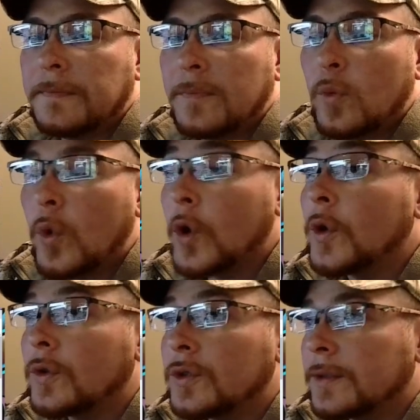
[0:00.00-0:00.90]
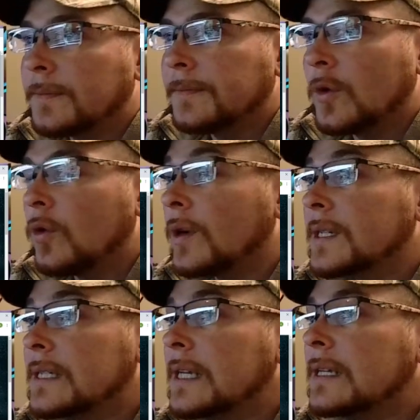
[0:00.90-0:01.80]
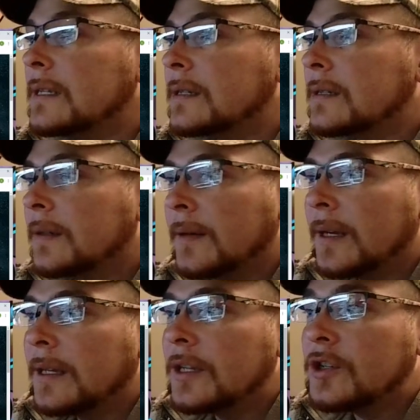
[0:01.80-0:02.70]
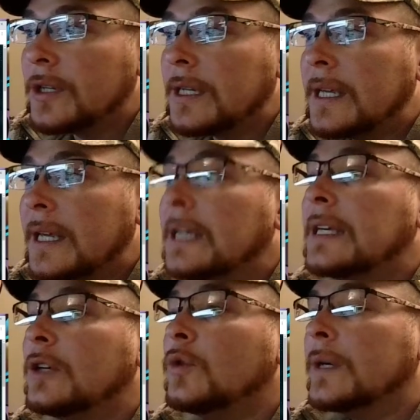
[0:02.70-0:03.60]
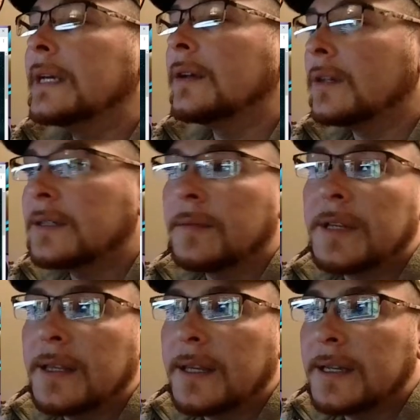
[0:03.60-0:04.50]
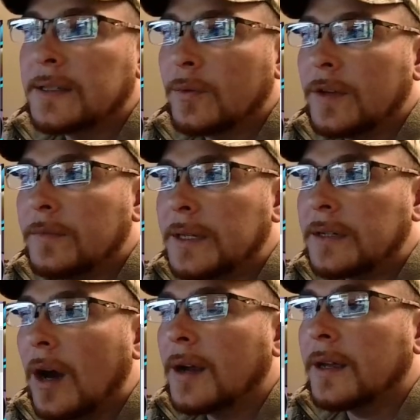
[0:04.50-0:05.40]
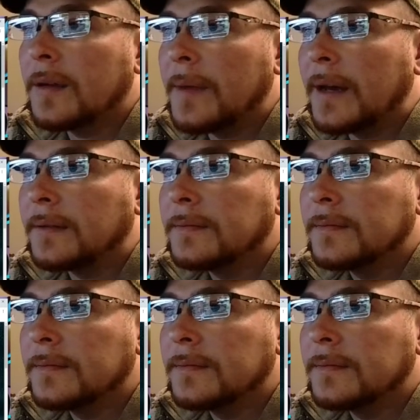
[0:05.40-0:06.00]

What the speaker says: words or a sentence that should key you in on some of the things that we've been talking about.